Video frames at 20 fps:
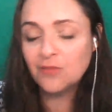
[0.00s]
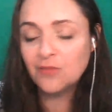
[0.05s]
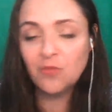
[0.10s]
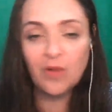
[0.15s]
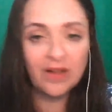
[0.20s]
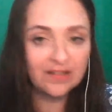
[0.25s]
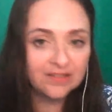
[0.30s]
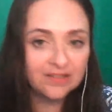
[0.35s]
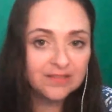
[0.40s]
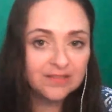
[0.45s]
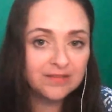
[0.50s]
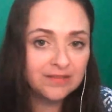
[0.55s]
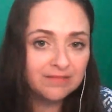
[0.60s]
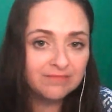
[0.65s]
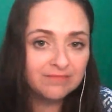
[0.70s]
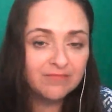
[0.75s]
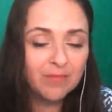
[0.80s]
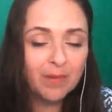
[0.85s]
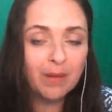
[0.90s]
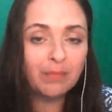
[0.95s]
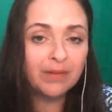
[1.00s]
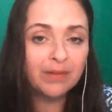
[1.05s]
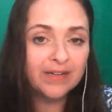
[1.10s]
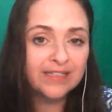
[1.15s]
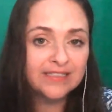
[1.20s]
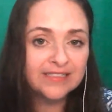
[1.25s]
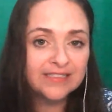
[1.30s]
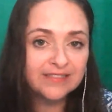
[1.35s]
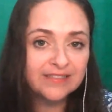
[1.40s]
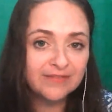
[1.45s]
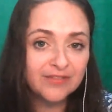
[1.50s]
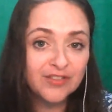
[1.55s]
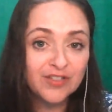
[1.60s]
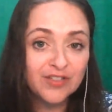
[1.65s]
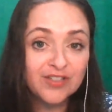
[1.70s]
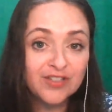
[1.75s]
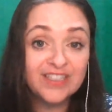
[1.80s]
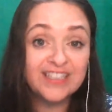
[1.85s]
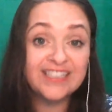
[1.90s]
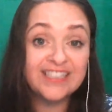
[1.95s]
whilst Republicans have
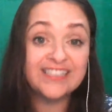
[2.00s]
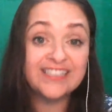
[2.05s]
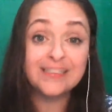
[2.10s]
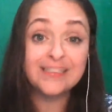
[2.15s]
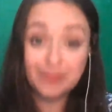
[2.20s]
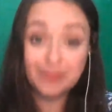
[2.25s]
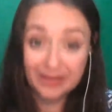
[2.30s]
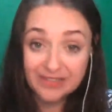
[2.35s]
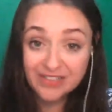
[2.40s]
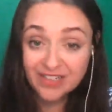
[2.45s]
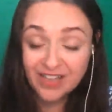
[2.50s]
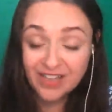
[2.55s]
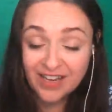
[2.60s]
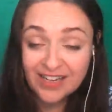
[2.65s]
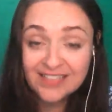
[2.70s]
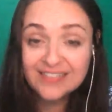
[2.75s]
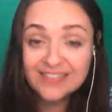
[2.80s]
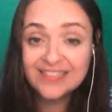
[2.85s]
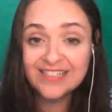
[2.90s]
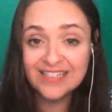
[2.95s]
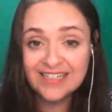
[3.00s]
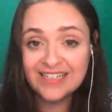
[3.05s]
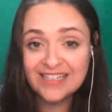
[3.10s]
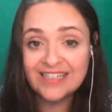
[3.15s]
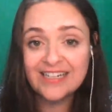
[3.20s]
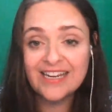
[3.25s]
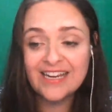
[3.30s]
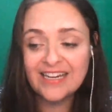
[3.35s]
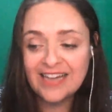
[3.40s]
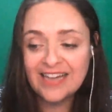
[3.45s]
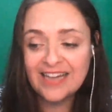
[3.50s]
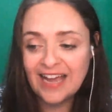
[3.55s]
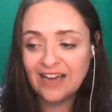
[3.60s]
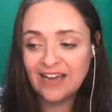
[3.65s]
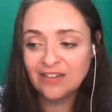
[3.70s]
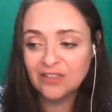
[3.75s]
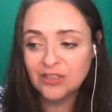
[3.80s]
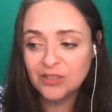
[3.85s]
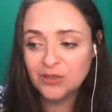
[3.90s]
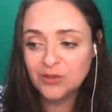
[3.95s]
certainly specialized in
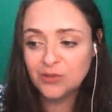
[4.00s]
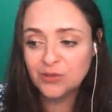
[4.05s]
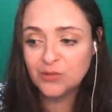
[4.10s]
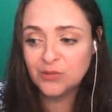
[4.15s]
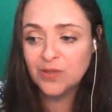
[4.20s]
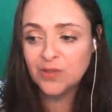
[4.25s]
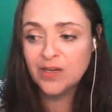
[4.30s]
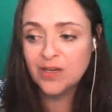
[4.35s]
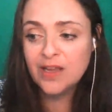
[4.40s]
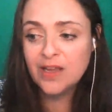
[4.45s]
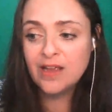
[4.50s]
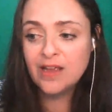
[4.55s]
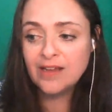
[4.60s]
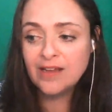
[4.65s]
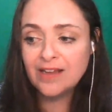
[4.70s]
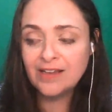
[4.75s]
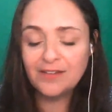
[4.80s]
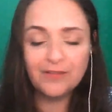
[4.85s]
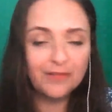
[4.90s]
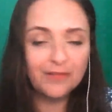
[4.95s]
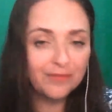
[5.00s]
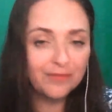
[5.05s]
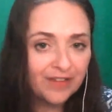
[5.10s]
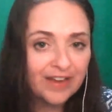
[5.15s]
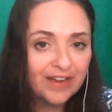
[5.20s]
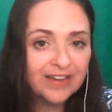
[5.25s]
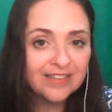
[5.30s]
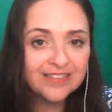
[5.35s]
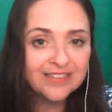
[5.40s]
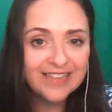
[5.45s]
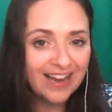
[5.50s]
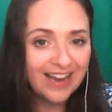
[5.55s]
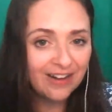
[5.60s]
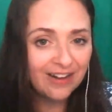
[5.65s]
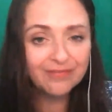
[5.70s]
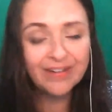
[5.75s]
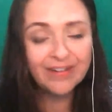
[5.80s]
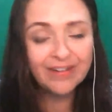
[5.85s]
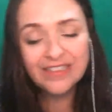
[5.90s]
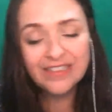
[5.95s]
how to confect
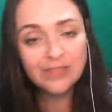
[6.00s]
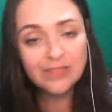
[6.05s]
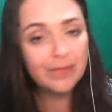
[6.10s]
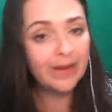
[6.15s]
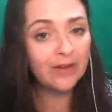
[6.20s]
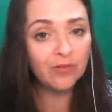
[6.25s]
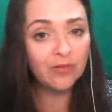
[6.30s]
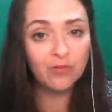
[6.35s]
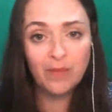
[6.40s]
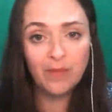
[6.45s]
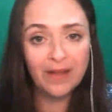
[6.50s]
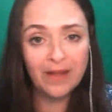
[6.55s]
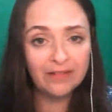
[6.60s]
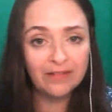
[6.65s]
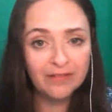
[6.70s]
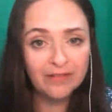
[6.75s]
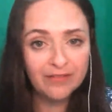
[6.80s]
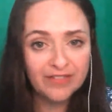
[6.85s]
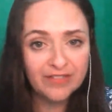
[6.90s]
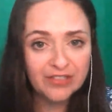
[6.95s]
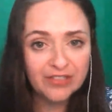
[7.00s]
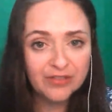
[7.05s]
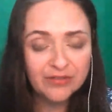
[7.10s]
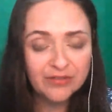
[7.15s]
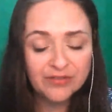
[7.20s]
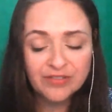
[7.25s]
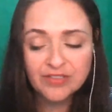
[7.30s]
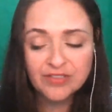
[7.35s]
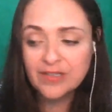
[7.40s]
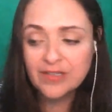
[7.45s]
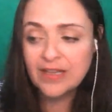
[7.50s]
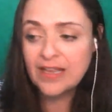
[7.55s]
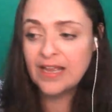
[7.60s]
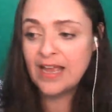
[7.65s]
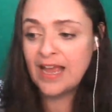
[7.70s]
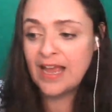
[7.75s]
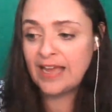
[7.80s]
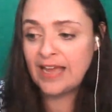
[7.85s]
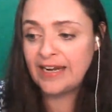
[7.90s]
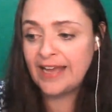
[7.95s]
outrage about all manner of issues
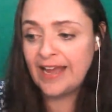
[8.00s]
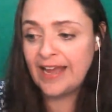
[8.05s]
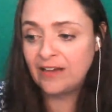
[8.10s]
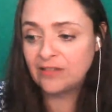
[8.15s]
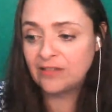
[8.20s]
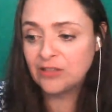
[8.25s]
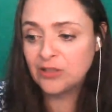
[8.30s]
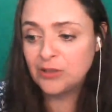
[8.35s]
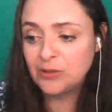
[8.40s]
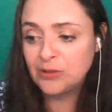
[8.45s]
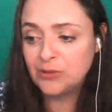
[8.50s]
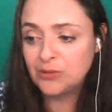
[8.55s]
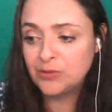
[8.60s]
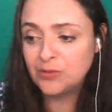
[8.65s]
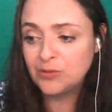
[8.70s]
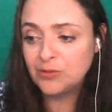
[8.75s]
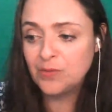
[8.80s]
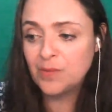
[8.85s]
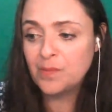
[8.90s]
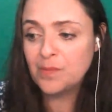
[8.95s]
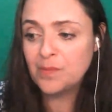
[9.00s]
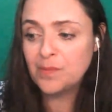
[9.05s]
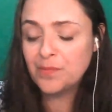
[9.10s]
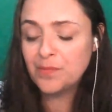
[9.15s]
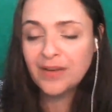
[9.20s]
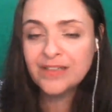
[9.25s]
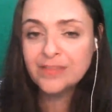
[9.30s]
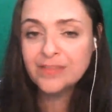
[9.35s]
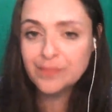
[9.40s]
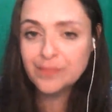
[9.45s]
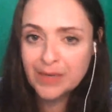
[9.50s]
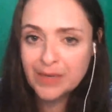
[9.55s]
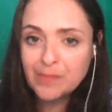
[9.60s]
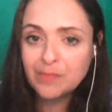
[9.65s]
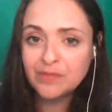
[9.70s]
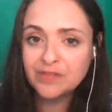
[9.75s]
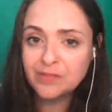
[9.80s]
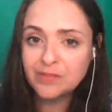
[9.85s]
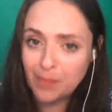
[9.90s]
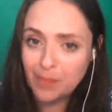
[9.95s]
and how to press
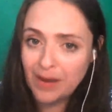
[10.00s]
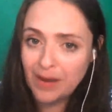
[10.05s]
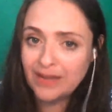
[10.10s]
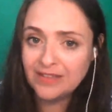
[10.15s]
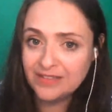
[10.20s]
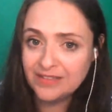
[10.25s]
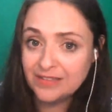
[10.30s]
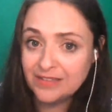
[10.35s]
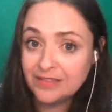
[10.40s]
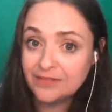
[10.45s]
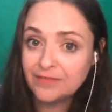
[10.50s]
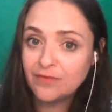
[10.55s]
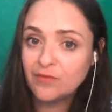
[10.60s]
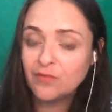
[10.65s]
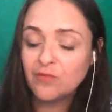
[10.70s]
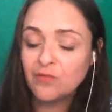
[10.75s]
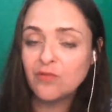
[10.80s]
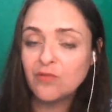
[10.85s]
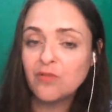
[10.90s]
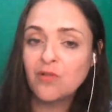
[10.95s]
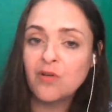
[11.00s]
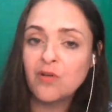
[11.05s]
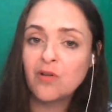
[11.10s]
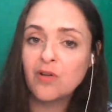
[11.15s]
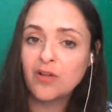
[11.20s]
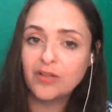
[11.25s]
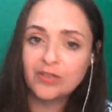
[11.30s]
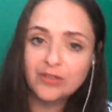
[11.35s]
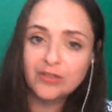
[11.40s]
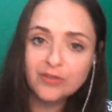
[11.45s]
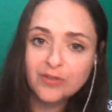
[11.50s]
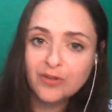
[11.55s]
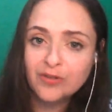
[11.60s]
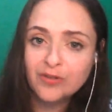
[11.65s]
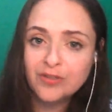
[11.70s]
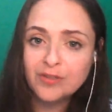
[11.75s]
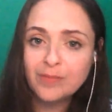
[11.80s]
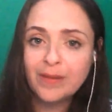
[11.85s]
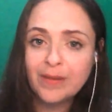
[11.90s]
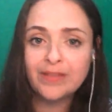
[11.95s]
people's buttons for
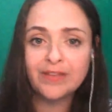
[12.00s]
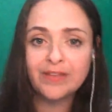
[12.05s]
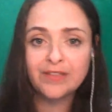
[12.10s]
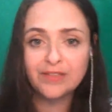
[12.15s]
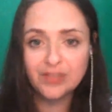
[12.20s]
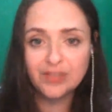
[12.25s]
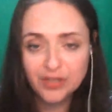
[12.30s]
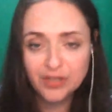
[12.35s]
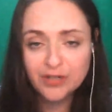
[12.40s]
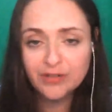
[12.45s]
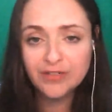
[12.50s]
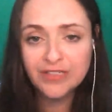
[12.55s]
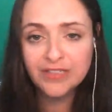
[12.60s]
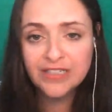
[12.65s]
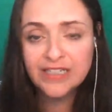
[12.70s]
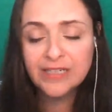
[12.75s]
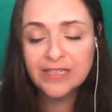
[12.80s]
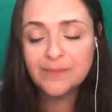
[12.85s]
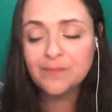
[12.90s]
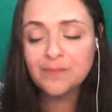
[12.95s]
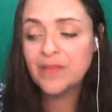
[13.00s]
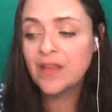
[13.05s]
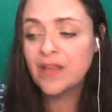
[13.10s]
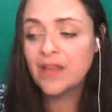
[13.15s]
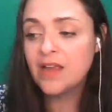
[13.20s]
concerns about their security,